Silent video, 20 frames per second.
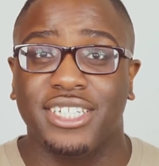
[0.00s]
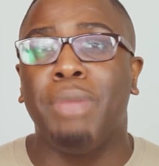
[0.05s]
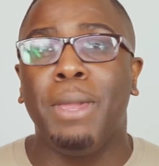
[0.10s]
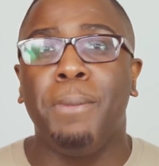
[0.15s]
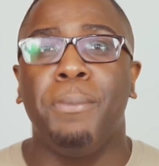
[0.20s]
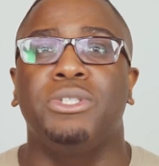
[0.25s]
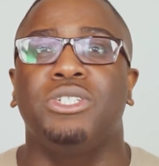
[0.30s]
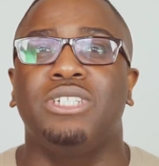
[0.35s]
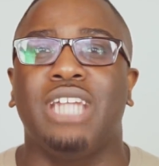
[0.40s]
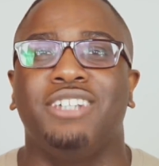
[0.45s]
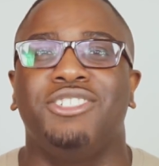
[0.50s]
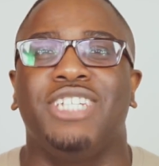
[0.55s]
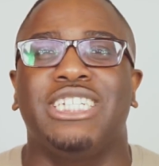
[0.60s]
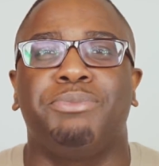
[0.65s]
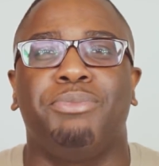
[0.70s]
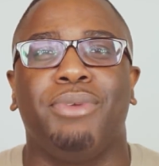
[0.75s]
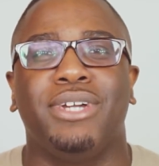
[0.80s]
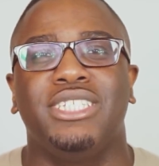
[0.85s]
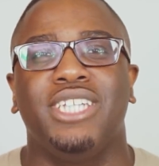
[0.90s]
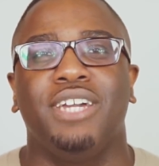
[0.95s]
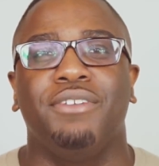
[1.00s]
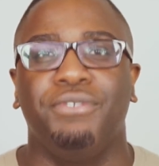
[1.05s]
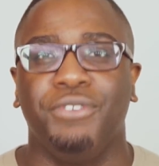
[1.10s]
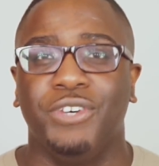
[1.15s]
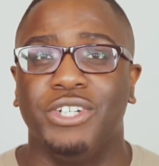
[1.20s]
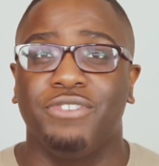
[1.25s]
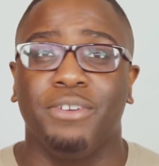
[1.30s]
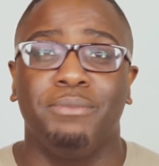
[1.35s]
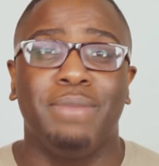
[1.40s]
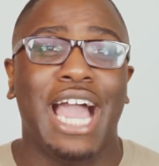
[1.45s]
People don't know how to express their
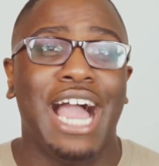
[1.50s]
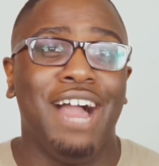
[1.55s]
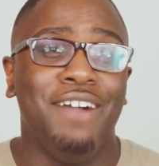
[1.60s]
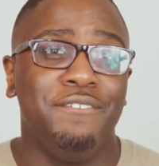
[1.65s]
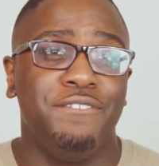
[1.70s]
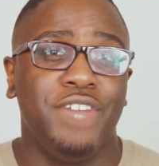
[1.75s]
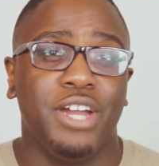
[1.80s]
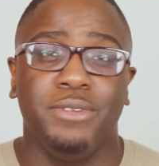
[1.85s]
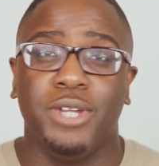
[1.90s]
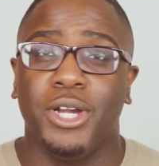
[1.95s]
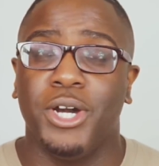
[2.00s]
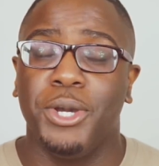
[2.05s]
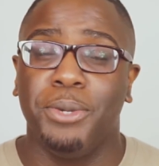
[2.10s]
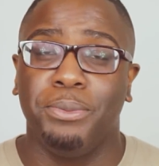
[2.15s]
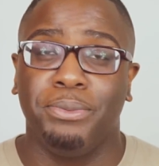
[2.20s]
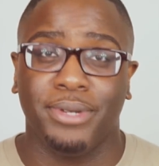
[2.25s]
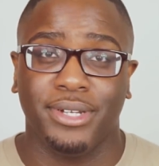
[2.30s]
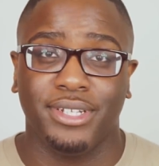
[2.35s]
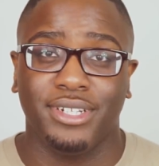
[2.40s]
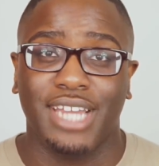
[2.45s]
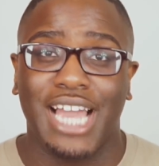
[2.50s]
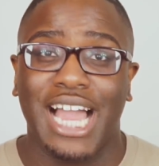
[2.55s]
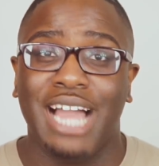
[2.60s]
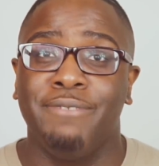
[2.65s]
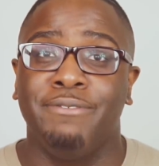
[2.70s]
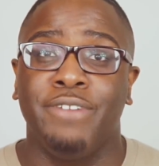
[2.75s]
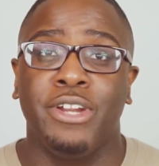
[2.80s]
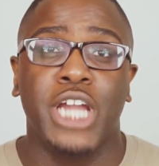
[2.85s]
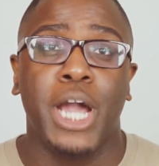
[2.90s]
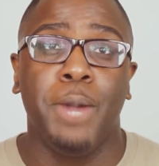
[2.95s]
thoughts. For me, I'm very open.
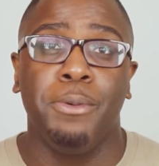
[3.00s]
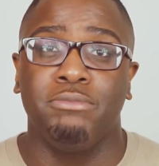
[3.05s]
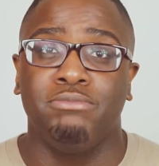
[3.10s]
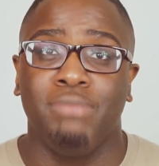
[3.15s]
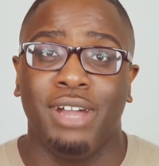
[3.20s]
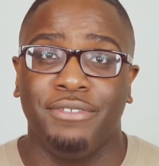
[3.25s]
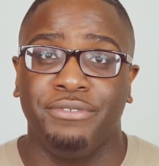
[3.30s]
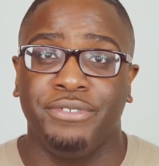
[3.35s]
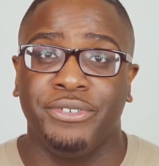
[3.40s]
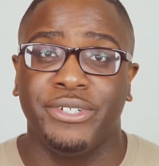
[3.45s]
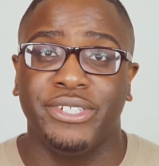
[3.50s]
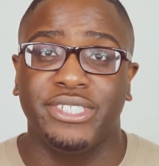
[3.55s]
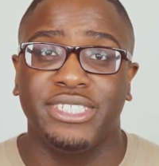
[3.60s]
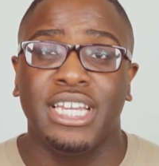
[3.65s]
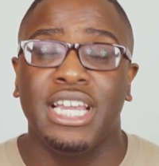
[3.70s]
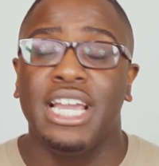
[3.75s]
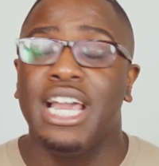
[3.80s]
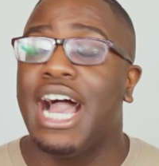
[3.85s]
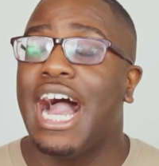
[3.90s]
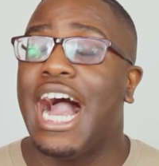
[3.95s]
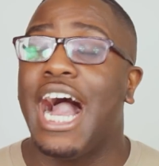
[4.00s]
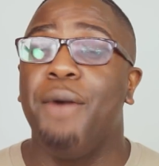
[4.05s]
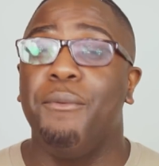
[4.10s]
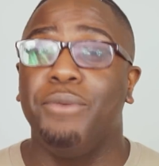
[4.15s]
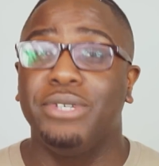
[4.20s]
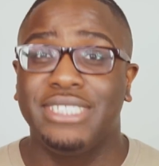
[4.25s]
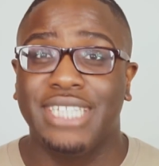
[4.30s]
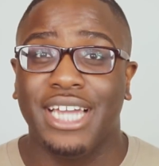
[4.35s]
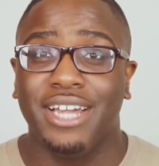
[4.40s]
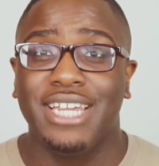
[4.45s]
I'm very open with my thoughts. I
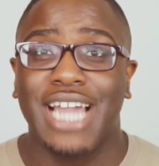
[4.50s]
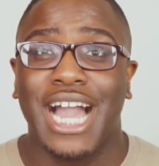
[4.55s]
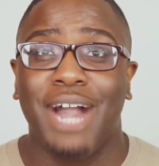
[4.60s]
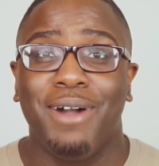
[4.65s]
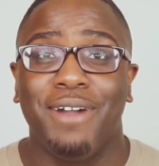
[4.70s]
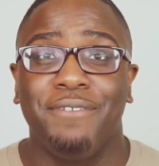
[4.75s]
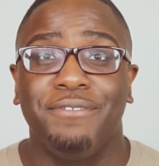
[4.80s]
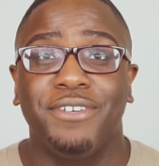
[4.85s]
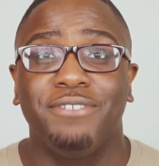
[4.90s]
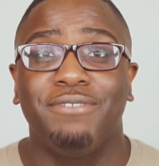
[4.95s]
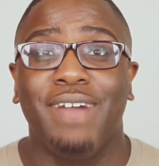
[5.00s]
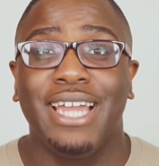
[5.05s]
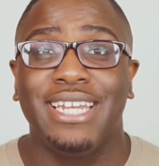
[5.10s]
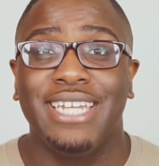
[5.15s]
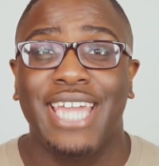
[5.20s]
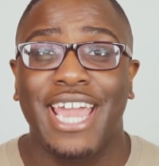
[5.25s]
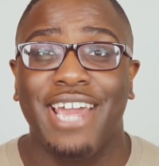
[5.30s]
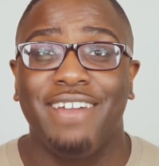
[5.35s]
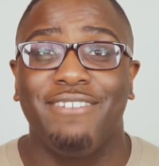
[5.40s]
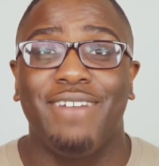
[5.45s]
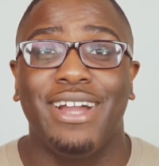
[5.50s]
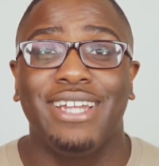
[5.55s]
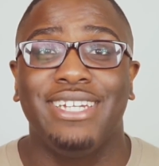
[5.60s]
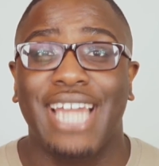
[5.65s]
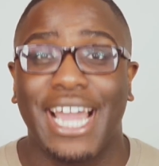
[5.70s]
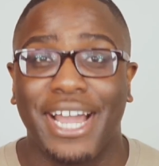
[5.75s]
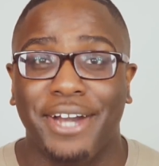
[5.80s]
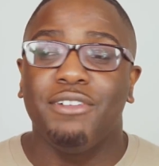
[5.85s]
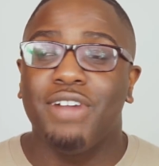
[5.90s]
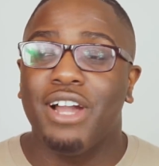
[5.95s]
will tell you how I feel right here, right
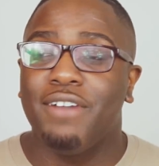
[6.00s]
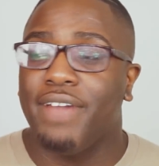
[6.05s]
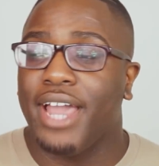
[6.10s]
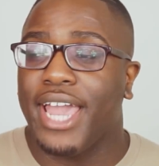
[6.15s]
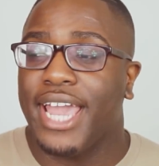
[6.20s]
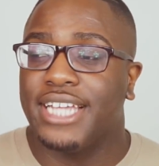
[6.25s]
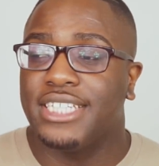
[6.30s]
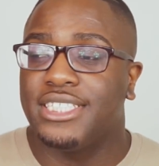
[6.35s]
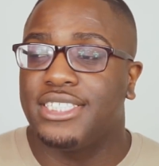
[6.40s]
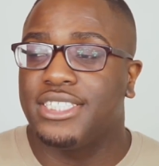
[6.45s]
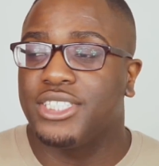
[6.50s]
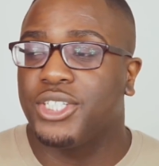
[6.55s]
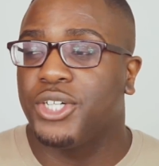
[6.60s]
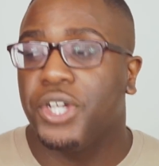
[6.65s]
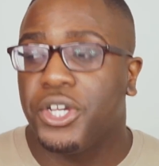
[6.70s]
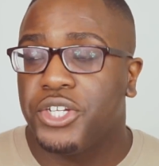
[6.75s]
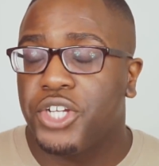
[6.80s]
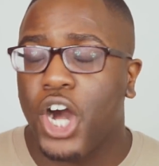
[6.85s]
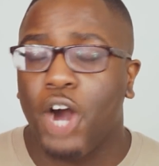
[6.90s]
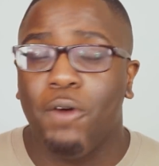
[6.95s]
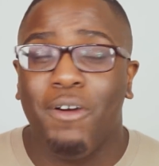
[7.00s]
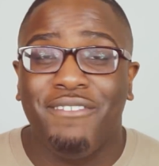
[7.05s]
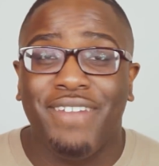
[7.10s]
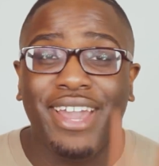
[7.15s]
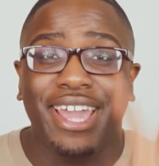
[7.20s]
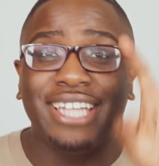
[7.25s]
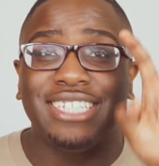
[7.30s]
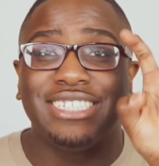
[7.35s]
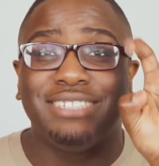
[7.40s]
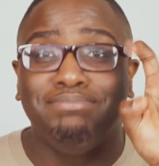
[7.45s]
now. Whether it's good or whether
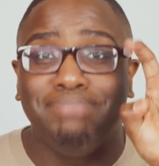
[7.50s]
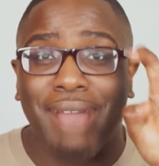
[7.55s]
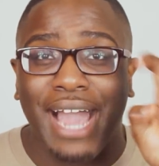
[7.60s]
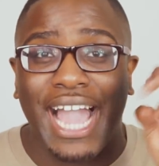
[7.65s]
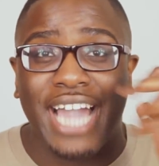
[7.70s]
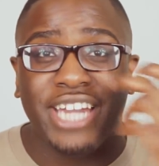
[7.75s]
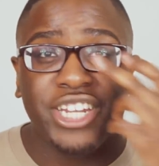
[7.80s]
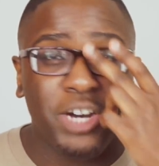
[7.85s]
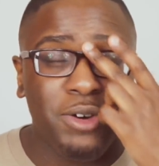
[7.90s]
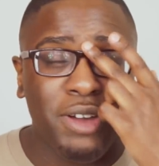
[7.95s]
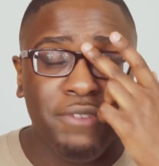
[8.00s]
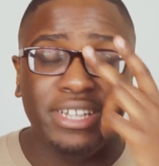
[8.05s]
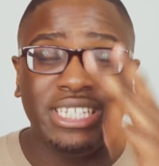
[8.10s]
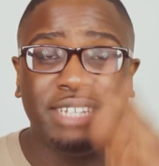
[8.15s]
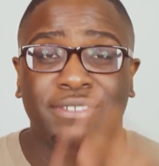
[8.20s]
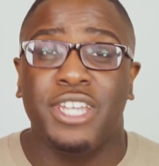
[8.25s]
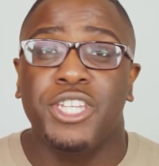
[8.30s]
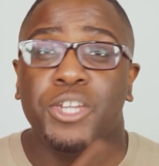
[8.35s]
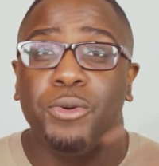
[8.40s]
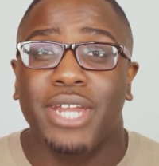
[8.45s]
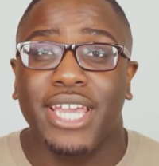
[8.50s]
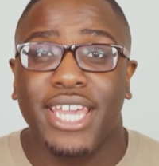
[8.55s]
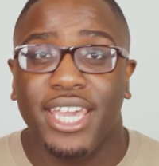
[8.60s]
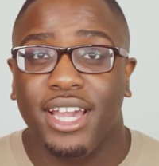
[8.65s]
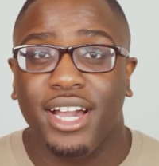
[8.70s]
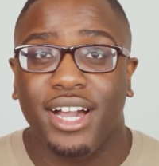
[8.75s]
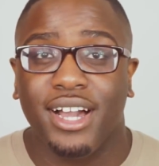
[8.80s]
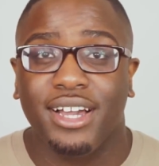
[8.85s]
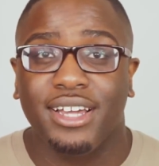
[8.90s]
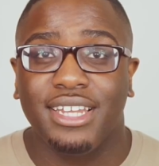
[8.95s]
it's bad or whether it's something you don't want to
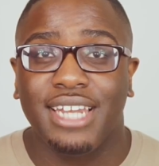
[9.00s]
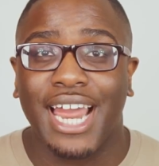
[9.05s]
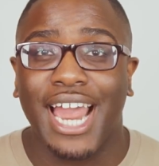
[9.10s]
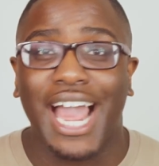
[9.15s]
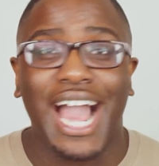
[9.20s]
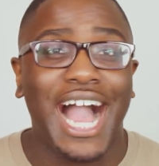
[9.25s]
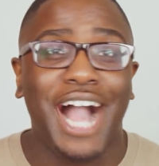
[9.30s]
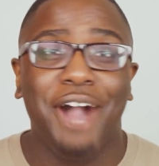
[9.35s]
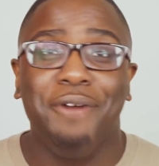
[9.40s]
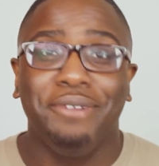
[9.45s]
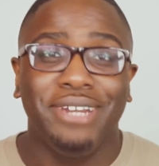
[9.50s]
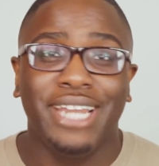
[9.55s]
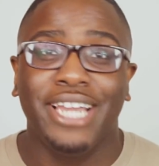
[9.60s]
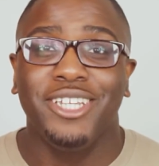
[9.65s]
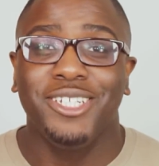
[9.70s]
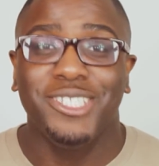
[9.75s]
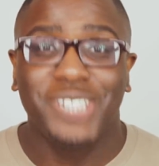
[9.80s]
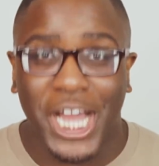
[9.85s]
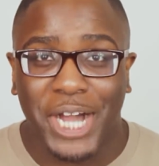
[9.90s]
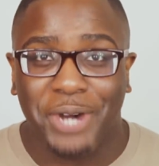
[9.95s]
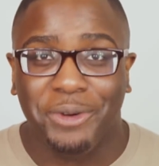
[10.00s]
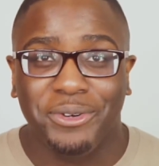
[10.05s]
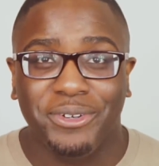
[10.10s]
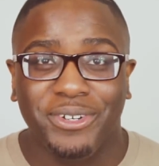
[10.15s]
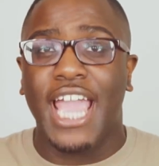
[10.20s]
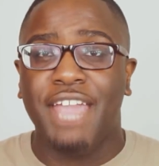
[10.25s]
hear. Like, I will let you know.